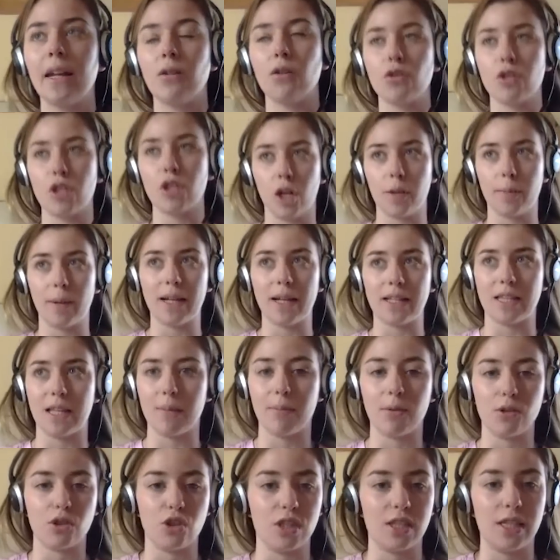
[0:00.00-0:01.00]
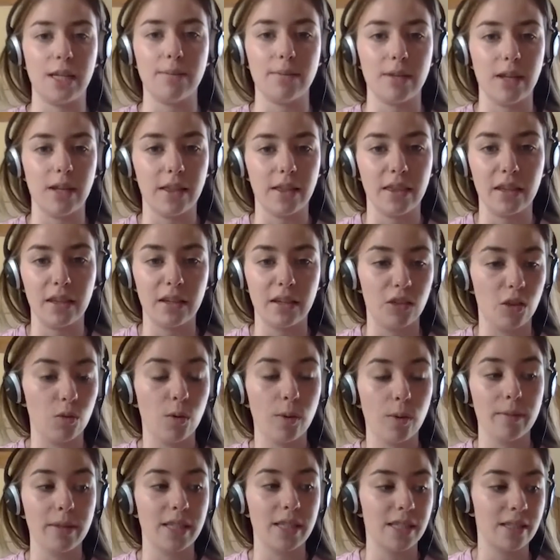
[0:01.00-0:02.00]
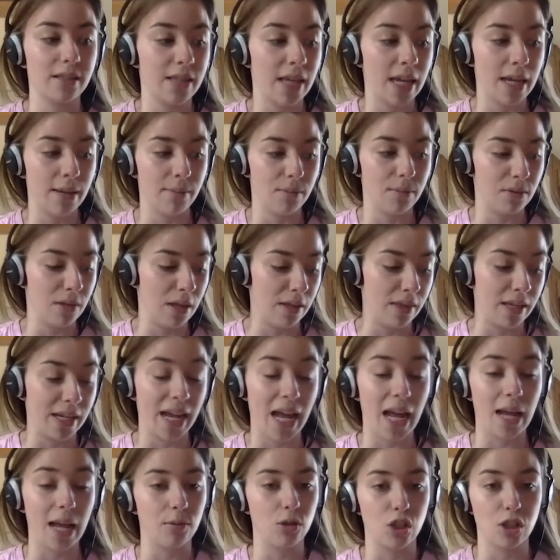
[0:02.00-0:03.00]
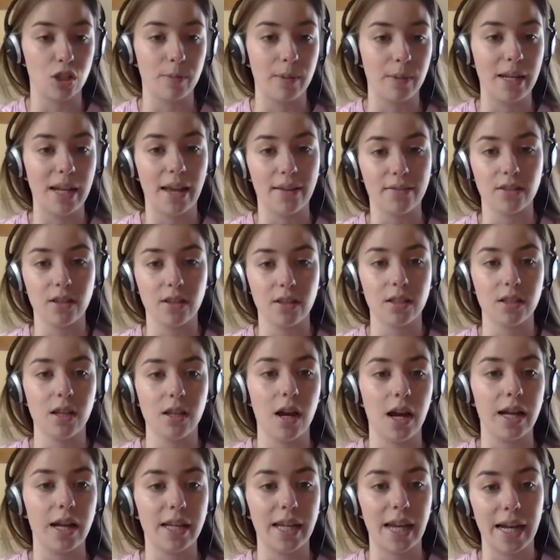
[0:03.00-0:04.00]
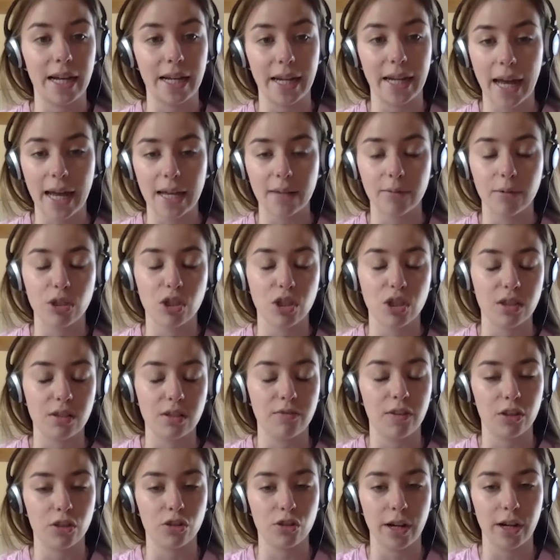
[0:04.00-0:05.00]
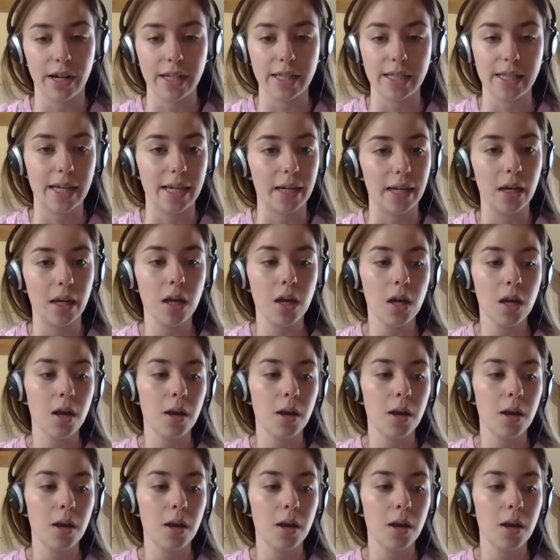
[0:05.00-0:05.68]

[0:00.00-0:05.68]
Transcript: not to go back to that, but just seems like the women's team and the game has just been left to the side yet again, which is frustrating.